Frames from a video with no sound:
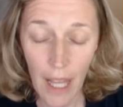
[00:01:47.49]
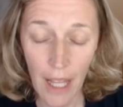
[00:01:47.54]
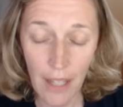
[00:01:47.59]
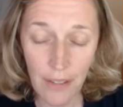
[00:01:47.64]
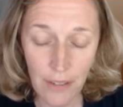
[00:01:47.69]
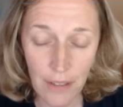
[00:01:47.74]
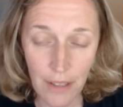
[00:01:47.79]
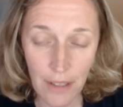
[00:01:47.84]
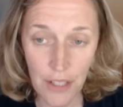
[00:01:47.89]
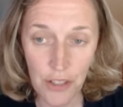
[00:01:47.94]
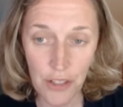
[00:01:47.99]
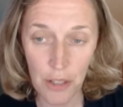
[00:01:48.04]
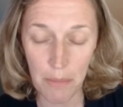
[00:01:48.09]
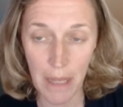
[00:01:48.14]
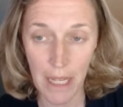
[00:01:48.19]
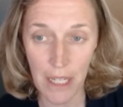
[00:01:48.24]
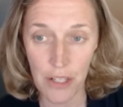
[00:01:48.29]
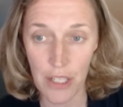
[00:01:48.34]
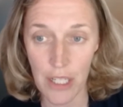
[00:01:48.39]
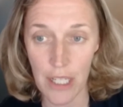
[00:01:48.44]
as Alicia
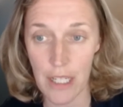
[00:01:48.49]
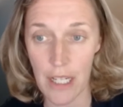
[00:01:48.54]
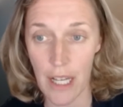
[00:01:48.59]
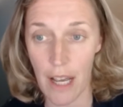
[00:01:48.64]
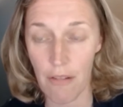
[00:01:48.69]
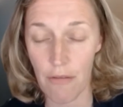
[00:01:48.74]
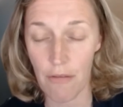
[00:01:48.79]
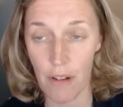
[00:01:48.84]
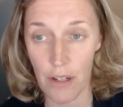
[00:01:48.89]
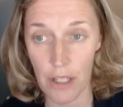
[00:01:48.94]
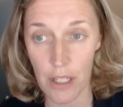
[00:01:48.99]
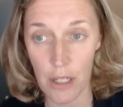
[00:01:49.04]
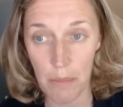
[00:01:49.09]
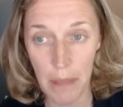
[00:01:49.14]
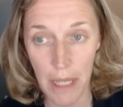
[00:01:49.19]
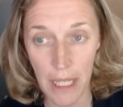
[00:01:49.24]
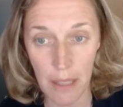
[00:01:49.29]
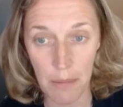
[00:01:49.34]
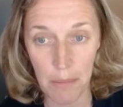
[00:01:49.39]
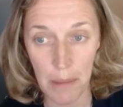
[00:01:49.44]
mentioned, I wrote an
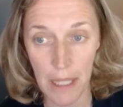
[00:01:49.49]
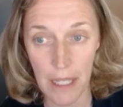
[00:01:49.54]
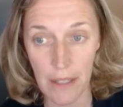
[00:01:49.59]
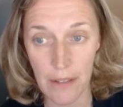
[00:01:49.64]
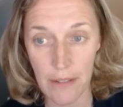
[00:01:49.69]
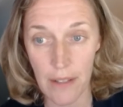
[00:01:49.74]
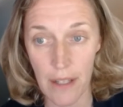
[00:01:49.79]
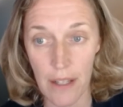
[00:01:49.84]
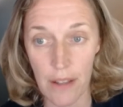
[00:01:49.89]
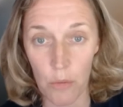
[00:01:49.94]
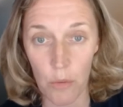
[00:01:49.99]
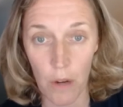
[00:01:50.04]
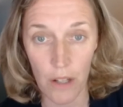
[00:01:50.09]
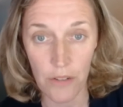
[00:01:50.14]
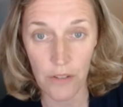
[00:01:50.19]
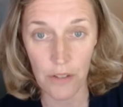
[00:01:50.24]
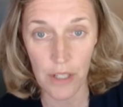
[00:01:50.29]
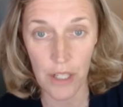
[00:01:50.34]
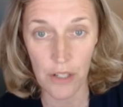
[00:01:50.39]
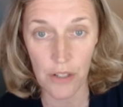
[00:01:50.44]
opinion piece in the Wall
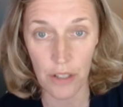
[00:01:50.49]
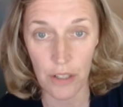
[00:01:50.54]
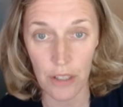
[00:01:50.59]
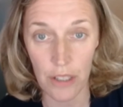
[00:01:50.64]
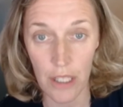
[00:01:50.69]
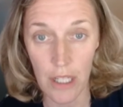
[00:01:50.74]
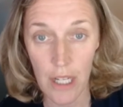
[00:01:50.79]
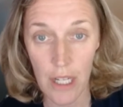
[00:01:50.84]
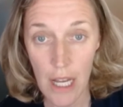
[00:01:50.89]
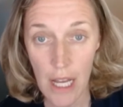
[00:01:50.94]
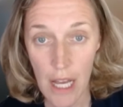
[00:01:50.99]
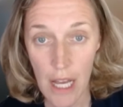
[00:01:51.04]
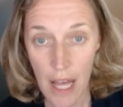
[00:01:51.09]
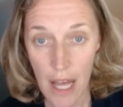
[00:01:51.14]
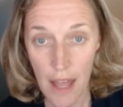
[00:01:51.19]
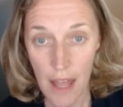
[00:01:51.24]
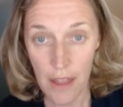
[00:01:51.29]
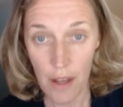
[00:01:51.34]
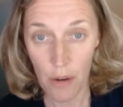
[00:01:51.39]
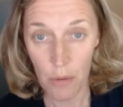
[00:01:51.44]
Street Journal
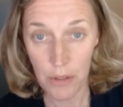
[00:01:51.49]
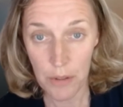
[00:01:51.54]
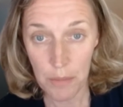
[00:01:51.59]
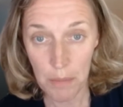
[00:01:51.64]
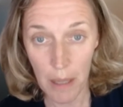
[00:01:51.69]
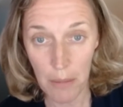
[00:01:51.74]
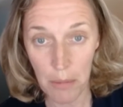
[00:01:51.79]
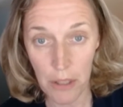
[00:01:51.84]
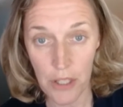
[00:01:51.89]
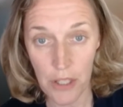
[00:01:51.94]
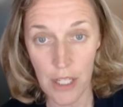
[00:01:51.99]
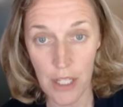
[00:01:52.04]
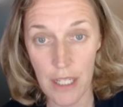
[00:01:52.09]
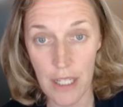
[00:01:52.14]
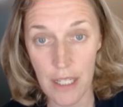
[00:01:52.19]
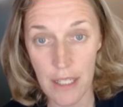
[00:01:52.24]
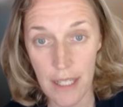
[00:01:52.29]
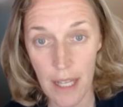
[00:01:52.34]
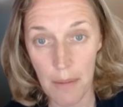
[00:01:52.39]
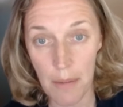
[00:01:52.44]
that was published in
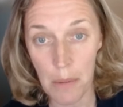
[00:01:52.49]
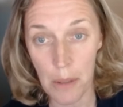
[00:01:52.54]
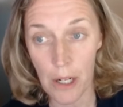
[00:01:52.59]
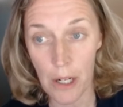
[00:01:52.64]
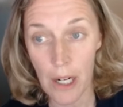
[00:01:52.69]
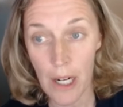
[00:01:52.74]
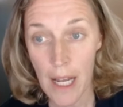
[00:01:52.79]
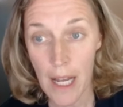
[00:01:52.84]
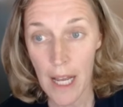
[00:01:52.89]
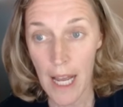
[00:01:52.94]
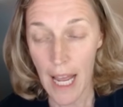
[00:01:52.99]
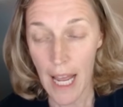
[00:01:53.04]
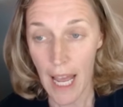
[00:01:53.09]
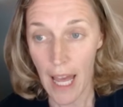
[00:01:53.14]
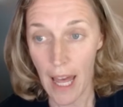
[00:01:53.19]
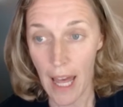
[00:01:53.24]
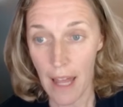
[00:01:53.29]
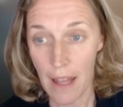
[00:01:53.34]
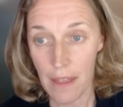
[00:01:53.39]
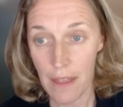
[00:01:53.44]
December,
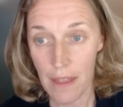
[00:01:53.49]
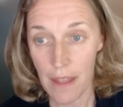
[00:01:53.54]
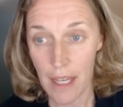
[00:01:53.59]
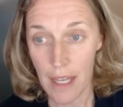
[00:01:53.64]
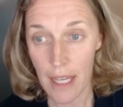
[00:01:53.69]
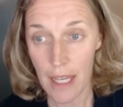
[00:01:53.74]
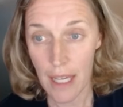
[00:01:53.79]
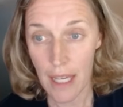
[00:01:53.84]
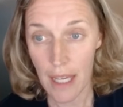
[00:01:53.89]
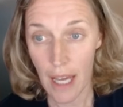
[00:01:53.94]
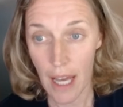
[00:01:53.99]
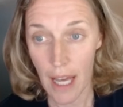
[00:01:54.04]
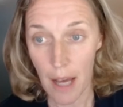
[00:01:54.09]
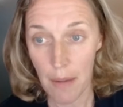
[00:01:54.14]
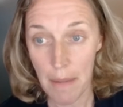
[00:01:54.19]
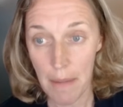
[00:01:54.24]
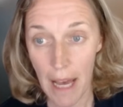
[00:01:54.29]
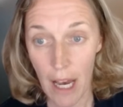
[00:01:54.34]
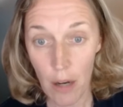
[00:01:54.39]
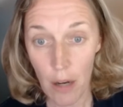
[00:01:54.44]
and the
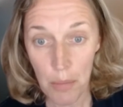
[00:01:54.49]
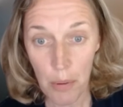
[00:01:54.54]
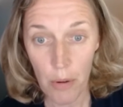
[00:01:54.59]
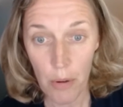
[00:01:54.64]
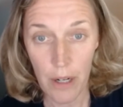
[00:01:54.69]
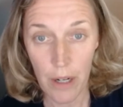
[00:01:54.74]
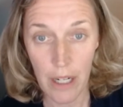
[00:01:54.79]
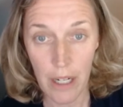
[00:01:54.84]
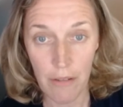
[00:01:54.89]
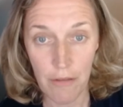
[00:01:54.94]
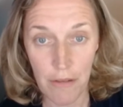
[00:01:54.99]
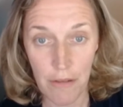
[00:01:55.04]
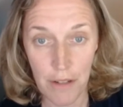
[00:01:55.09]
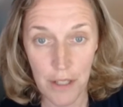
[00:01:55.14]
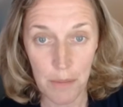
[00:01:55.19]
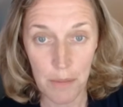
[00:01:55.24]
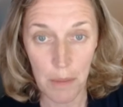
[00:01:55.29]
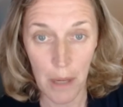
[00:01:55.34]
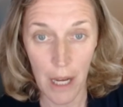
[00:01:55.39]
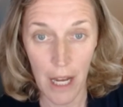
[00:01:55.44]
outpouring of
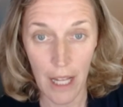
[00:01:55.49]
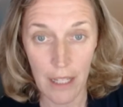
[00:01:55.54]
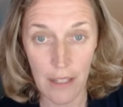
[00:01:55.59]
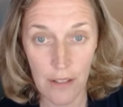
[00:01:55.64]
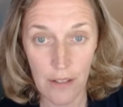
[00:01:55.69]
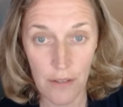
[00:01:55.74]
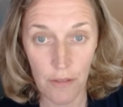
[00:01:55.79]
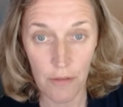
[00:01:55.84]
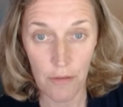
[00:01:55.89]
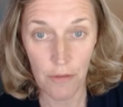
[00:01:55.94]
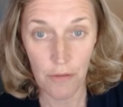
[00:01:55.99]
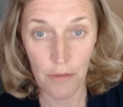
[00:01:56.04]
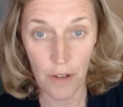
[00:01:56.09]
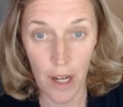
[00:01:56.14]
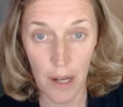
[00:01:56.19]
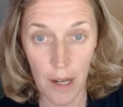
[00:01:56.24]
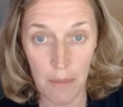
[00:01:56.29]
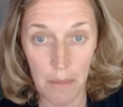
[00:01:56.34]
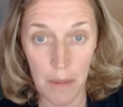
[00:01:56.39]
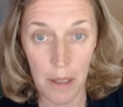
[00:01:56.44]
response
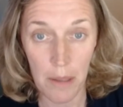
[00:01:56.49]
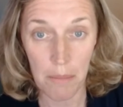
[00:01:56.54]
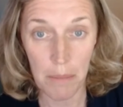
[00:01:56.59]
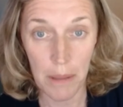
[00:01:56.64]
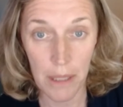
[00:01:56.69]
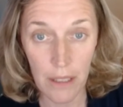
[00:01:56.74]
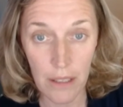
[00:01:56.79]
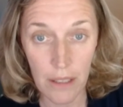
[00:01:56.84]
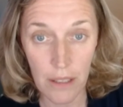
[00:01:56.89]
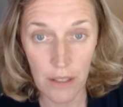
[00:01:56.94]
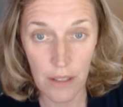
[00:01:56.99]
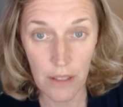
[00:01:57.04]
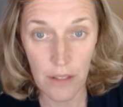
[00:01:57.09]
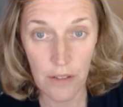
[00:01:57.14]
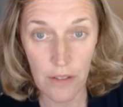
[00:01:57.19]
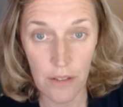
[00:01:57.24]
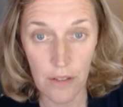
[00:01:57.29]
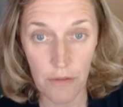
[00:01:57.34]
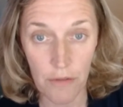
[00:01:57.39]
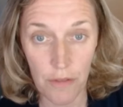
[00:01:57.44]
from
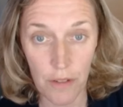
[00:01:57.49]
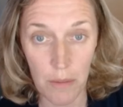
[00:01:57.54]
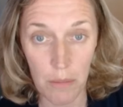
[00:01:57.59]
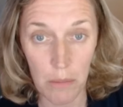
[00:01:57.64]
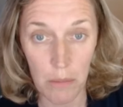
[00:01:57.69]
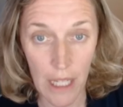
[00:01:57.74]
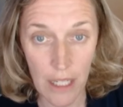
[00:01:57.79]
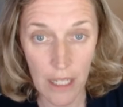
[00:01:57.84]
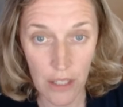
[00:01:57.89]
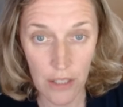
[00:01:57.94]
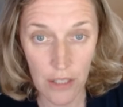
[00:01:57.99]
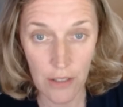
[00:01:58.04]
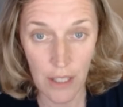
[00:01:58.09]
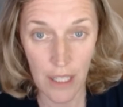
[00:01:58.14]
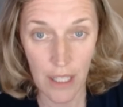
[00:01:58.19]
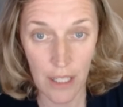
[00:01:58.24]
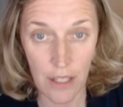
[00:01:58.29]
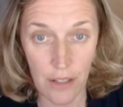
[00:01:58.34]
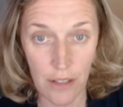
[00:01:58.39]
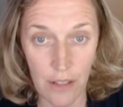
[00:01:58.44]
builders, from
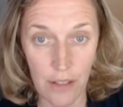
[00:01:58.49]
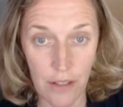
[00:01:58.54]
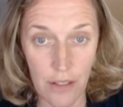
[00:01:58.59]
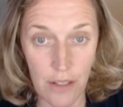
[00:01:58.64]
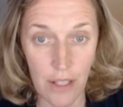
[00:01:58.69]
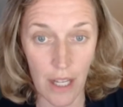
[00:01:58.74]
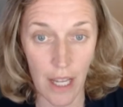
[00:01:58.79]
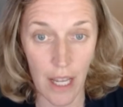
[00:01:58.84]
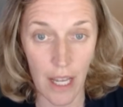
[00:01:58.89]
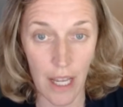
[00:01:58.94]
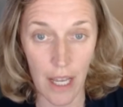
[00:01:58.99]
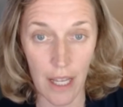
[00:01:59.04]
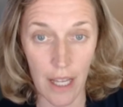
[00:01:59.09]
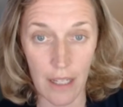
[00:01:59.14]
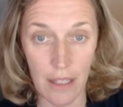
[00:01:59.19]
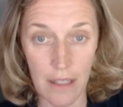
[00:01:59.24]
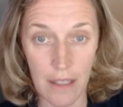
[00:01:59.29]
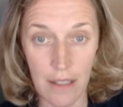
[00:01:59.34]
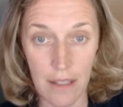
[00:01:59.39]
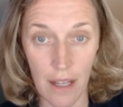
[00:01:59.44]
legislators,
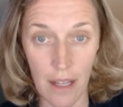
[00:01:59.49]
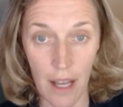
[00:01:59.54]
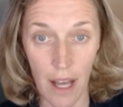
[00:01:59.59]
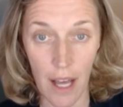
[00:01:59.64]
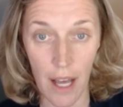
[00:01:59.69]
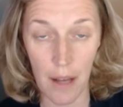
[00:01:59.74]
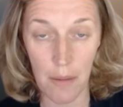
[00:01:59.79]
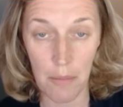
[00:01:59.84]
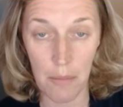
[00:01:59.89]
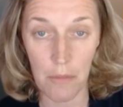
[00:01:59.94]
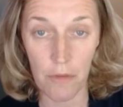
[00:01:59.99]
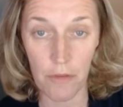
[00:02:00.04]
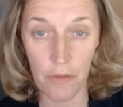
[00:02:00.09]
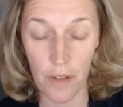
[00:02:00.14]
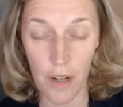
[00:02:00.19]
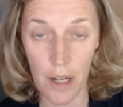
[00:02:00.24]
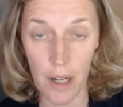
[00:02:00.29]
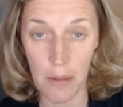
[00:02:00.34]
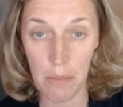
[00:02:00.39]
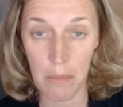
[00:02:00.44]
and
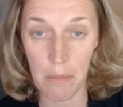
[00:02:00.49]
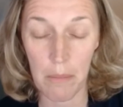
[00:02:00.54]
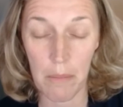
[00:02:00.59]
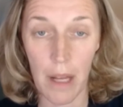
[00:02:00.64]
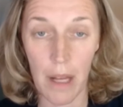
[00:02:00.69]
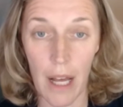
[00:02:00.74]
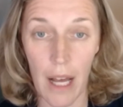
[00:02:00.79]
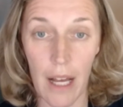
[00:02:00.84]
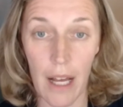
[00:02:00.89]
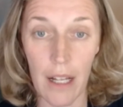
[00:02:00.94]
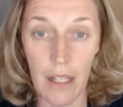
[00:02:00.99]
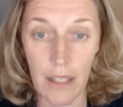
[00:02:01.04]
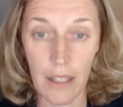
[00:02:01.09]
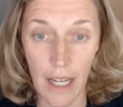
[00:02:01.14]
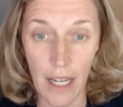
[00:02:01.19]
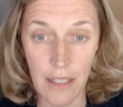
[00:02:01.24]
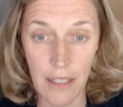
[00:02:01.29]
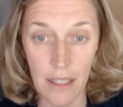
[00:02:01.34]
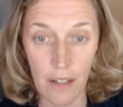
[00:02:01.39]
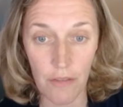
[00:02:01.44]
from
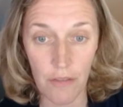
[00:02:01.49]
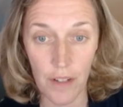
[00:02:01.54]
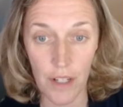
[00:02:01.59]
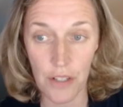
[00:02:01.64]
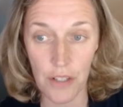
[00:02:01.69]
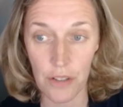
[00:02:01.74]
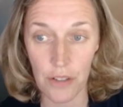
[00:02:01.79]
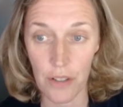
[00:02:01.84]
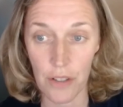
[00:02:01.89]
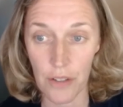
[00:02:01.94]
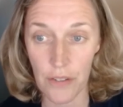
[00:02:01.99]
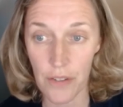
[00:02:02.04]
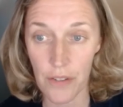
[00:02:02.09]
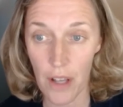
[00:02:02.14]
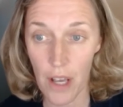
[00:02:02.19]
elected officials